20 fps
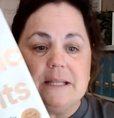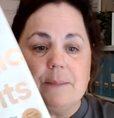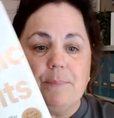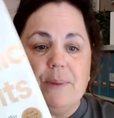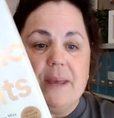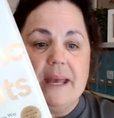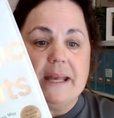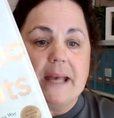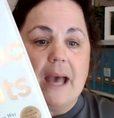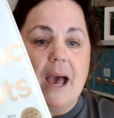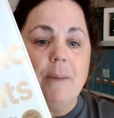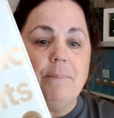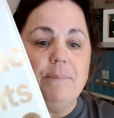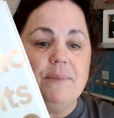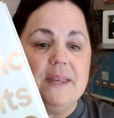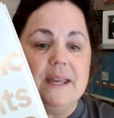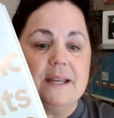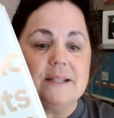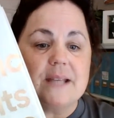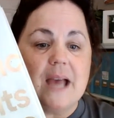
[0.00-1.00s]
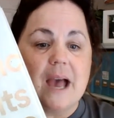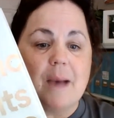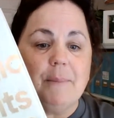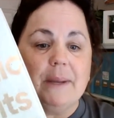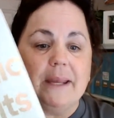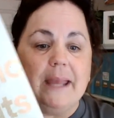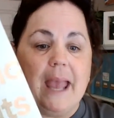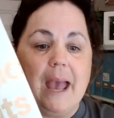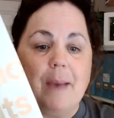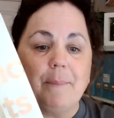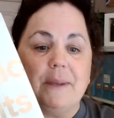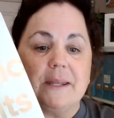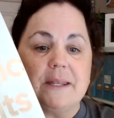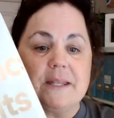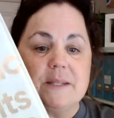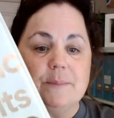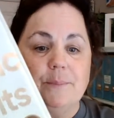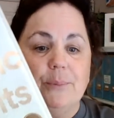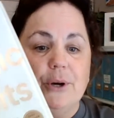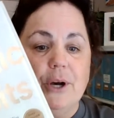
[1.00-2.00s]
to pick up the Atomic
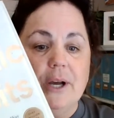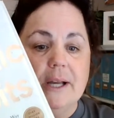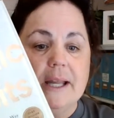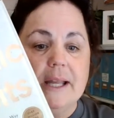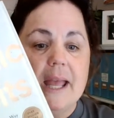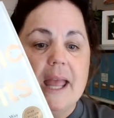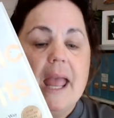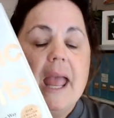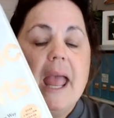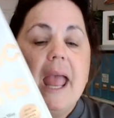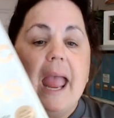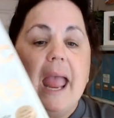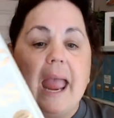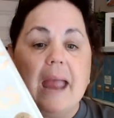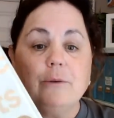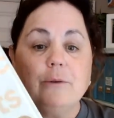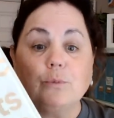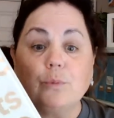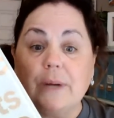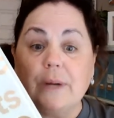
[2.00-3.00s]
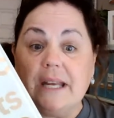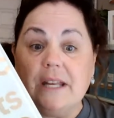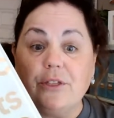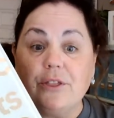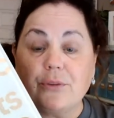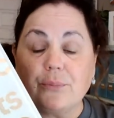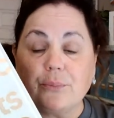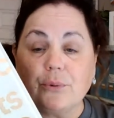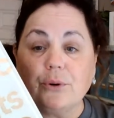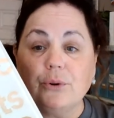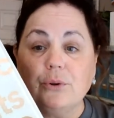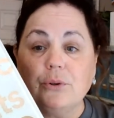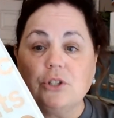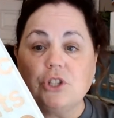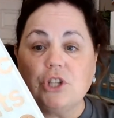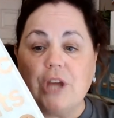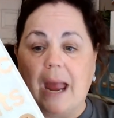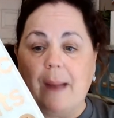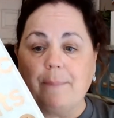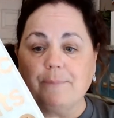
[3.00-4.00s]
Habits book and read through
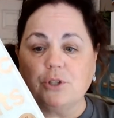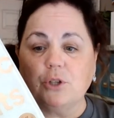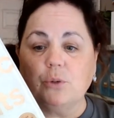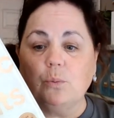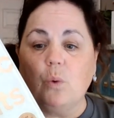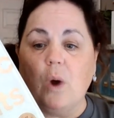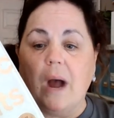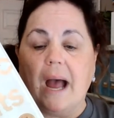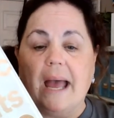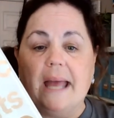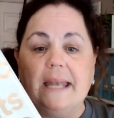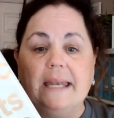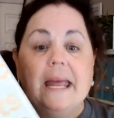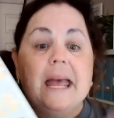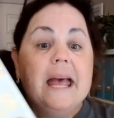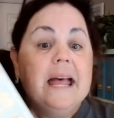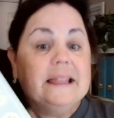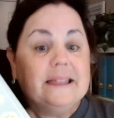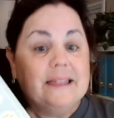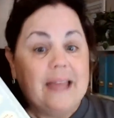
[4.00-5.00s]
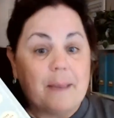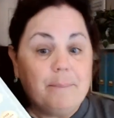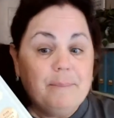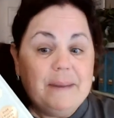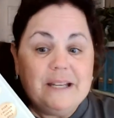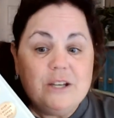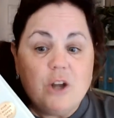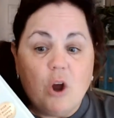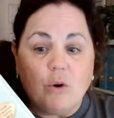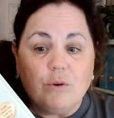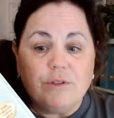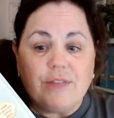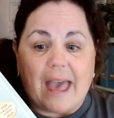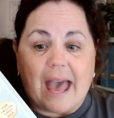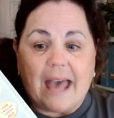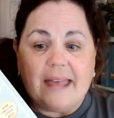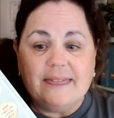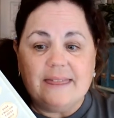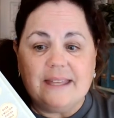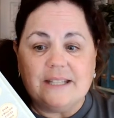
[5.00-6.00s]
chapter 1, let me know
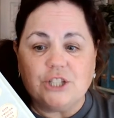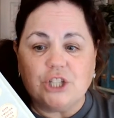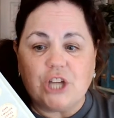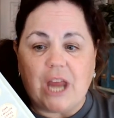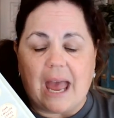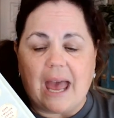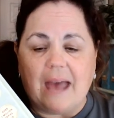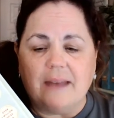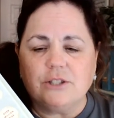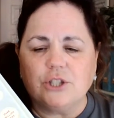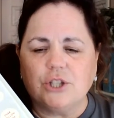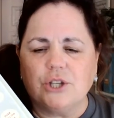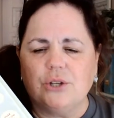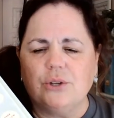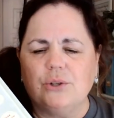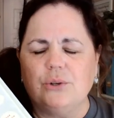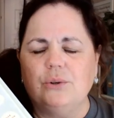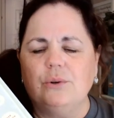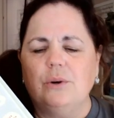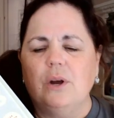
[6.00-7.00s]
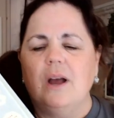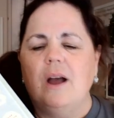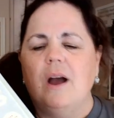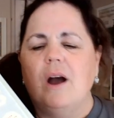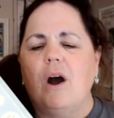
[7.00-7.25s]
that in the chat too.